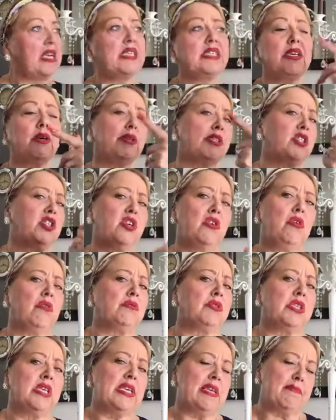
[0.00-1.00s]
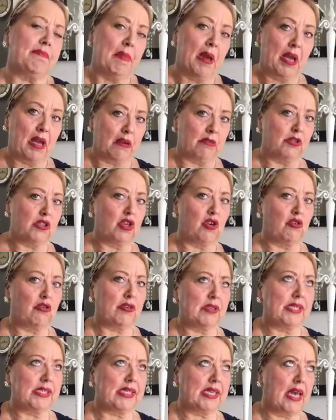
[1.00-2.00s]
So it's too long to leave my own
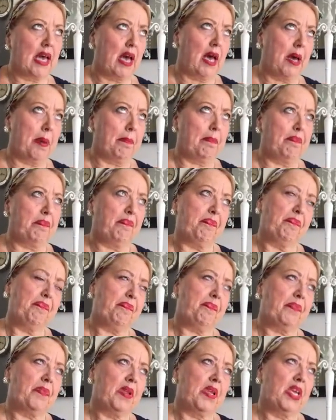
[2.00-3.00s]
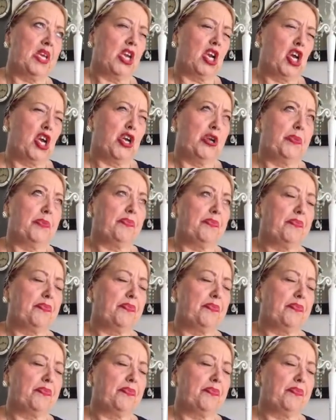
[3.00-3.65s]
dogs, you know.